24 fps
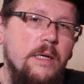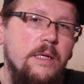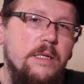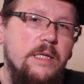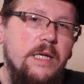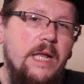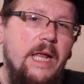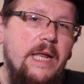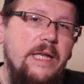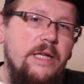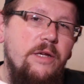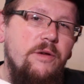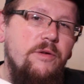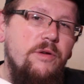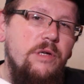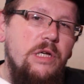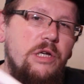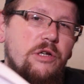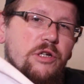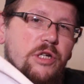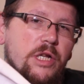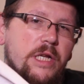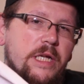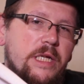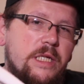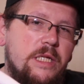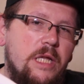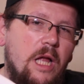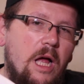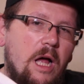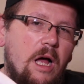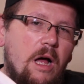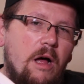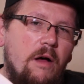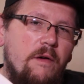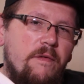So then you usually
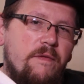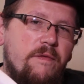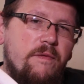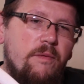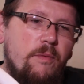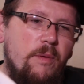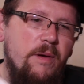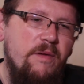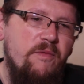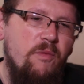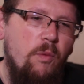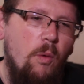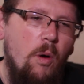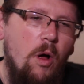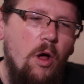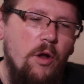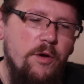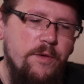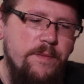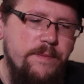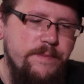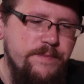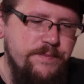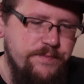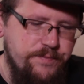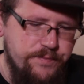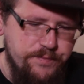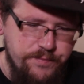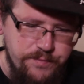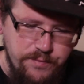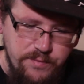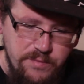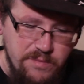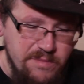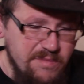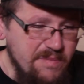start off with one.
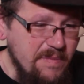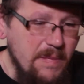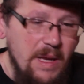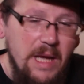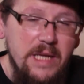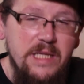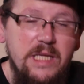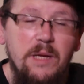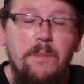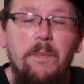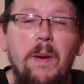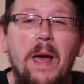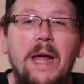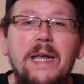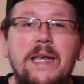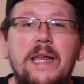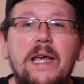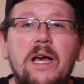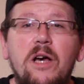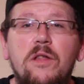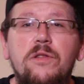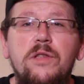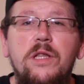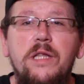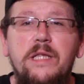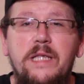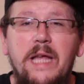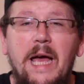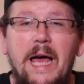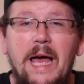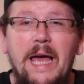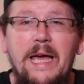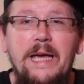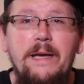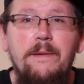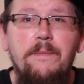Depending on the
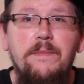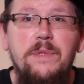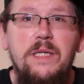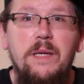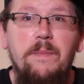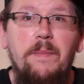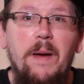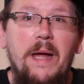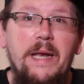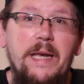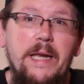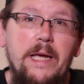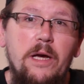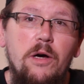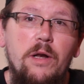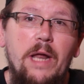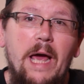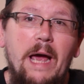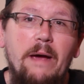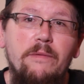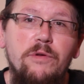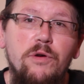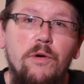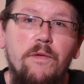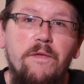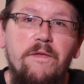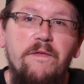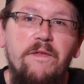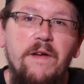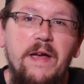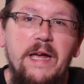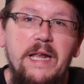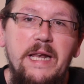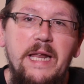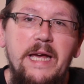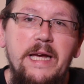day, depending on how you're
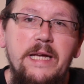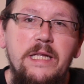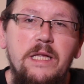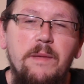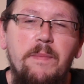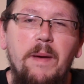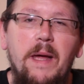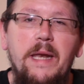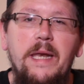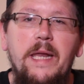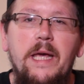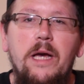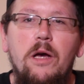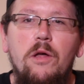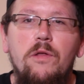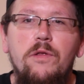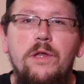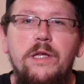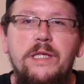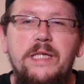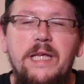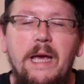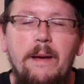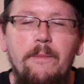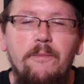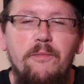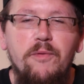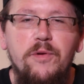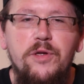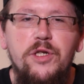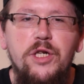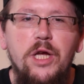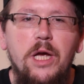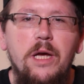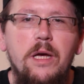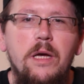feeling, depending on the
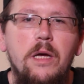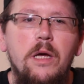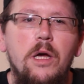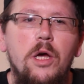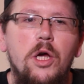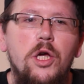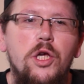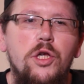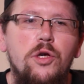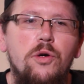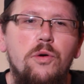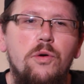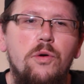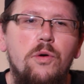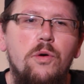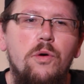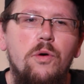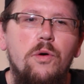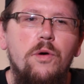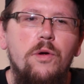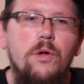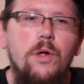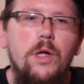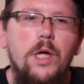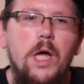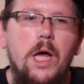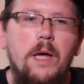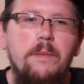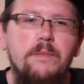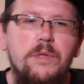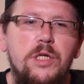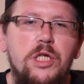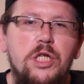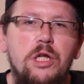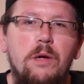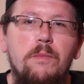temperature, your
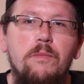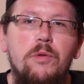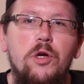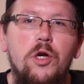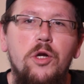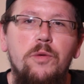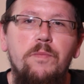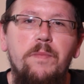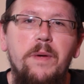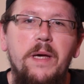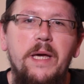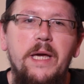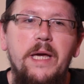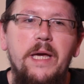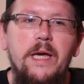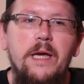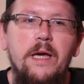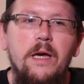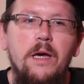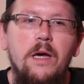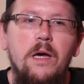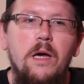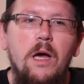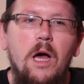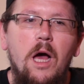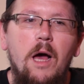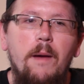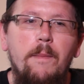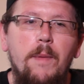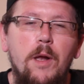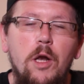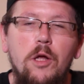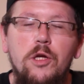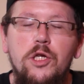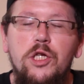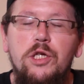stump could be a
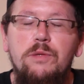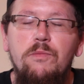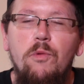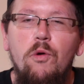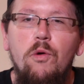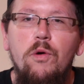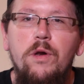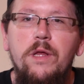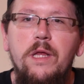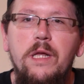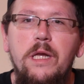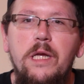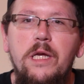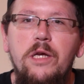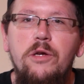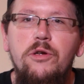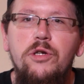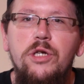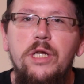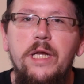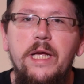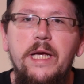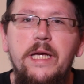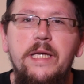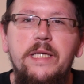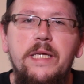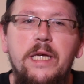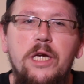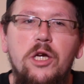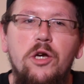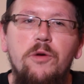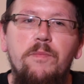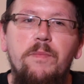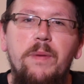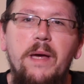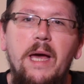lot smaller than it usually is. It
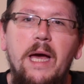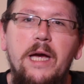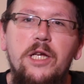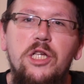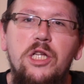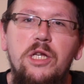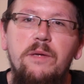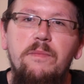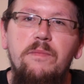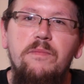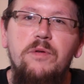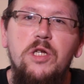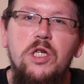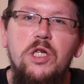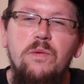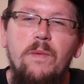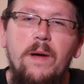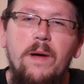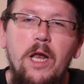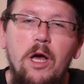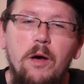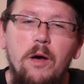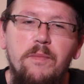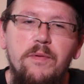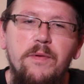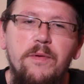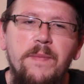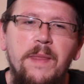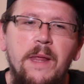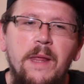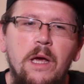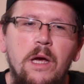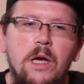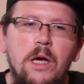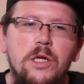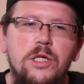could be actually swell up.
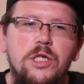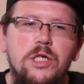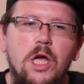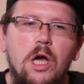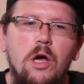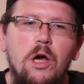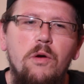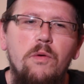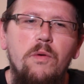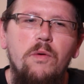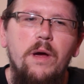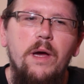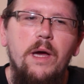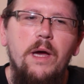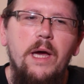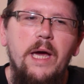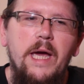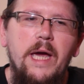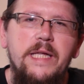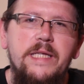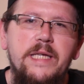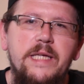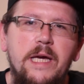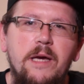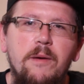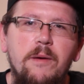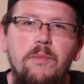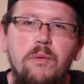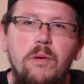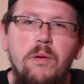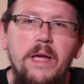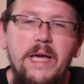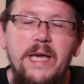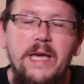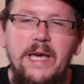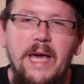So it's a
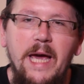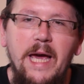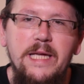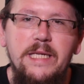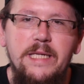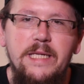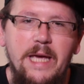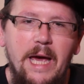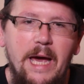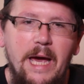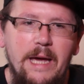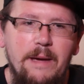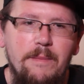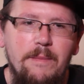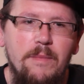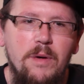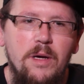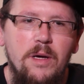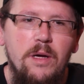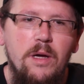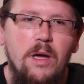complete guess game